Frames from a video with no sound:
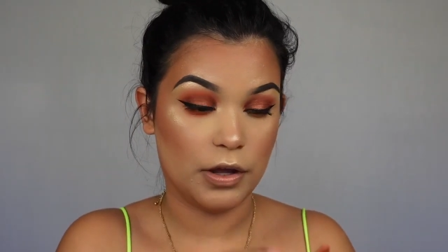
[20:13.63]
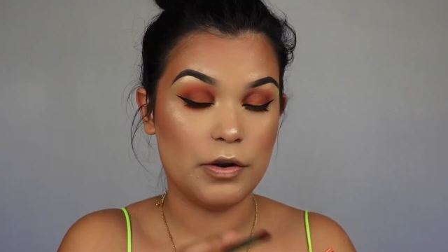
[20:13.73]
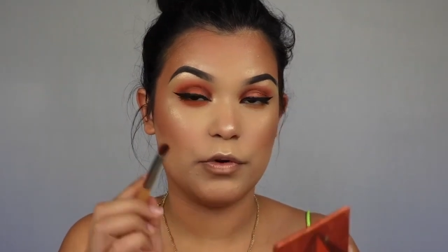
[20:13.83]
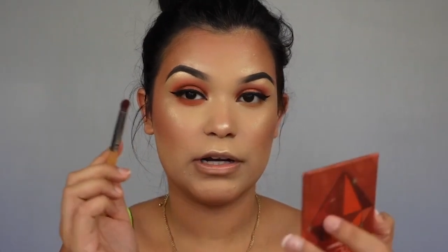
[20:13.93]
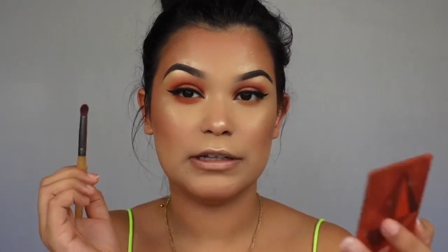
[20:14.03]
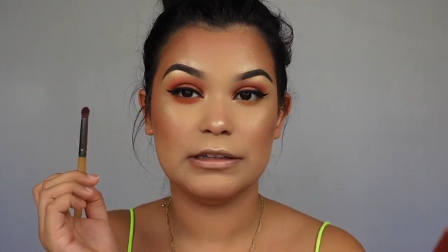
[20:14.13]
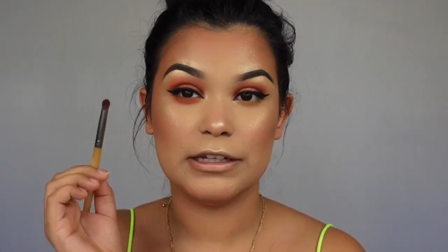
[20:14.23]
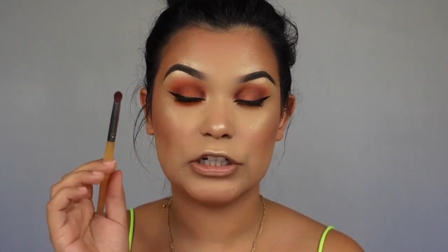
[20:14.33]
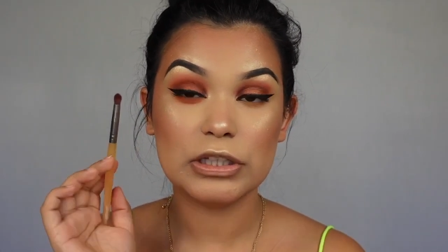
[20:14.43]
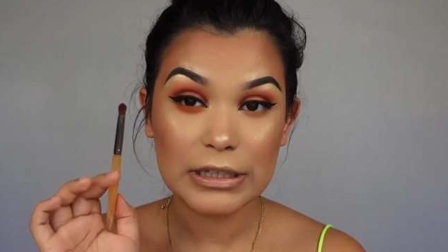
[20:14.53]
and we're gonna
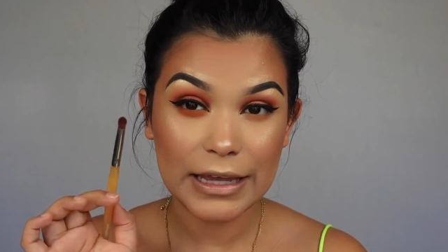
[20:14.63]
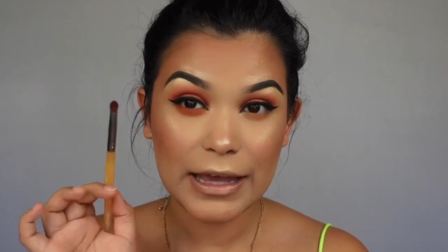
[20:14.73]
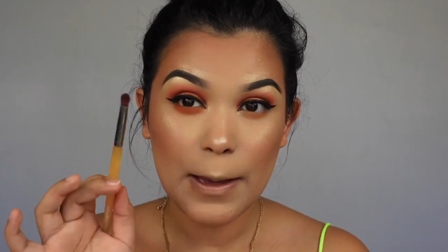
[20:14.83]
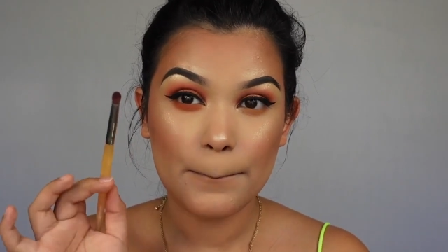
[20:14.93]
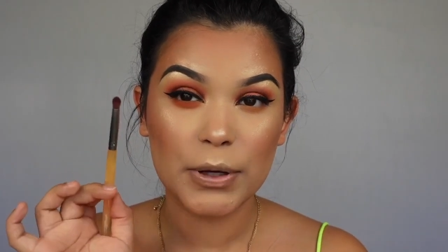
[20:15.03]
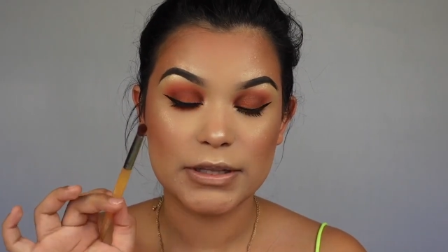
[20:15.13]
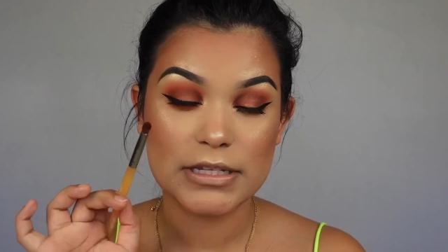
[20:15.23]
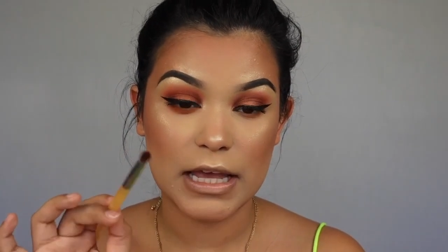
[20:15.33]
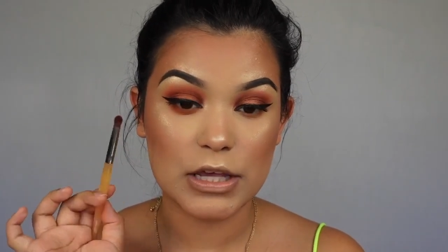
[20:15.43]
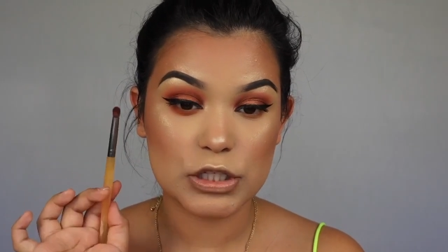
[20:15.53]
literally put this
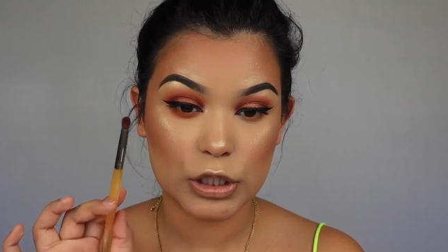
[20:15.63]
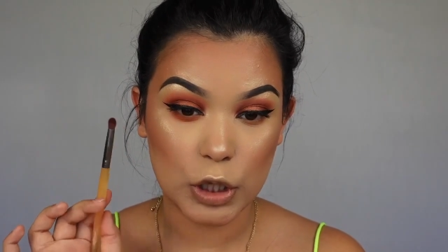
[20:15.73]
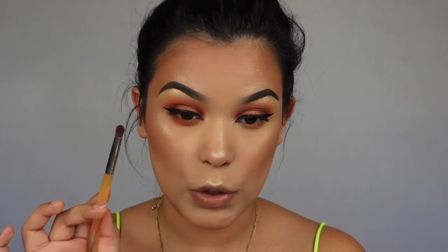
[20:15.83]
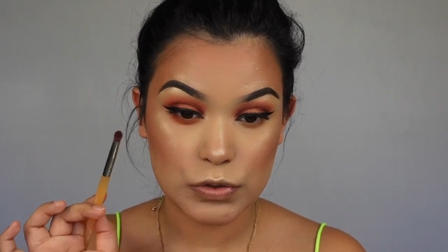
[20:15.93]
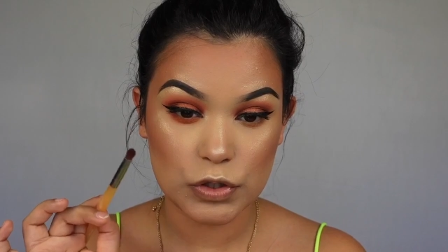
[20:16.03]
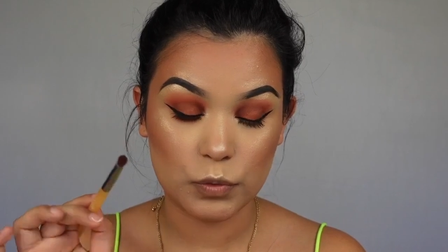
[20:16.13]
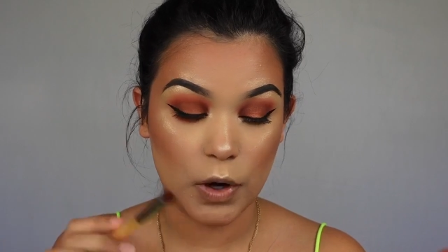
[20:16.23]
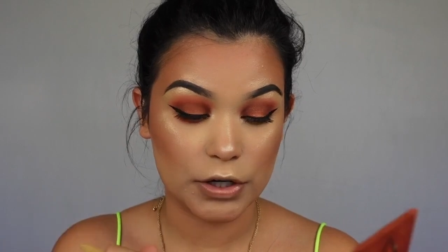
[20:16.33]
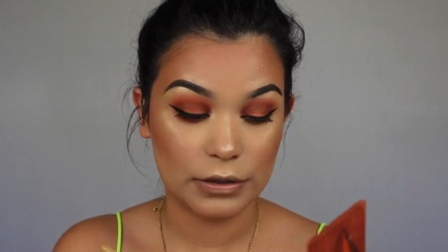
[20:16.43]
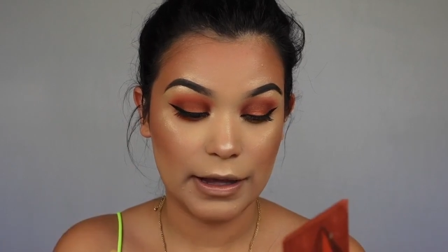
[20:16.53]
as close to the
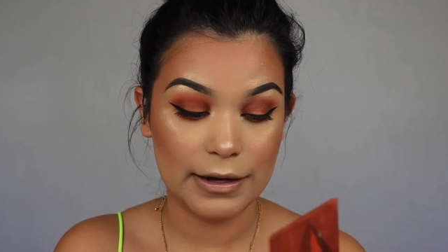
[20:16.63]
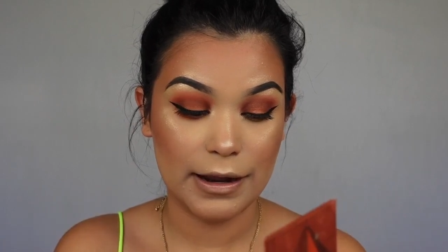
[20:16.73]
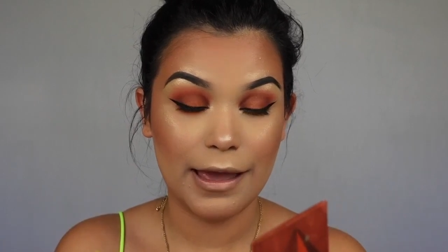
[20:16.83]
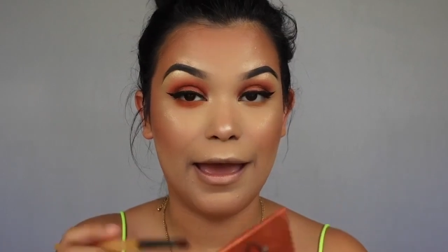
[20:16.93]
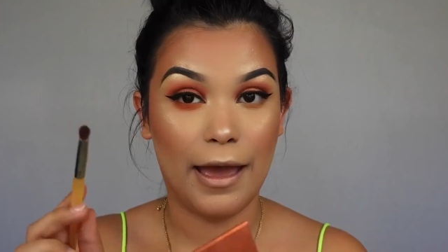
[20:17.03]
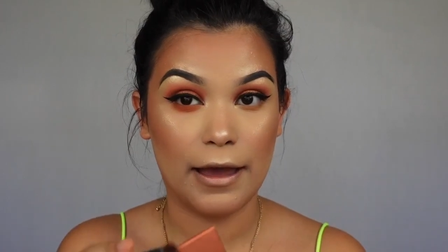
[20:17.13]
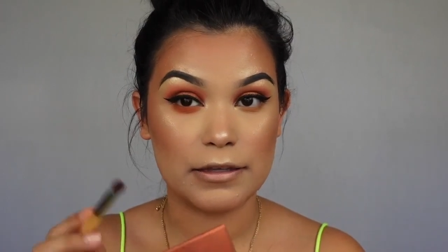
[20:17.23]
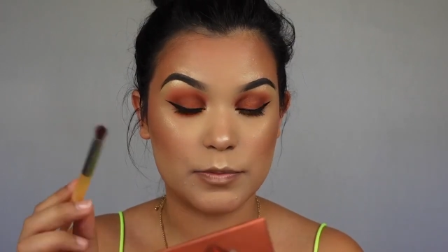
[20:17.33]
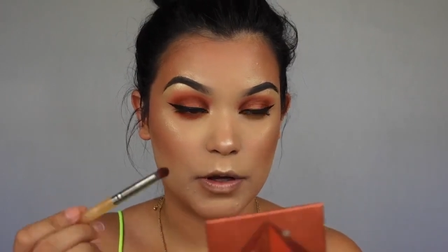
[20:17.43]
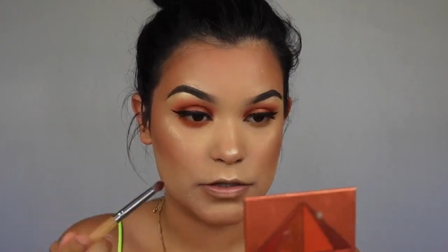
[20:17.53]
waterline as
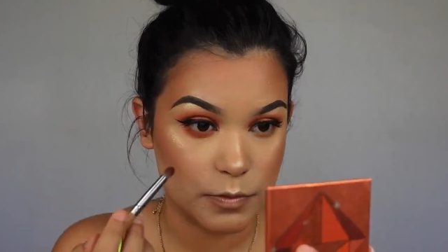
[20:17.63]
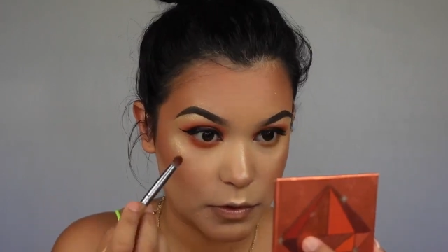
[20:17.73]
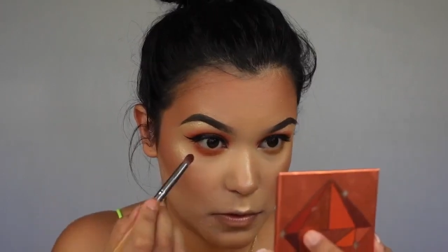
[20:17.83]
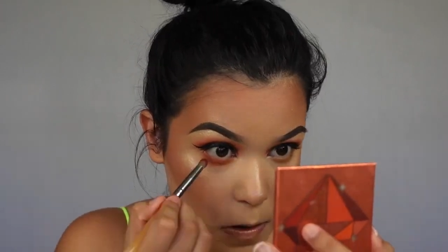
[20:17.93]
possible.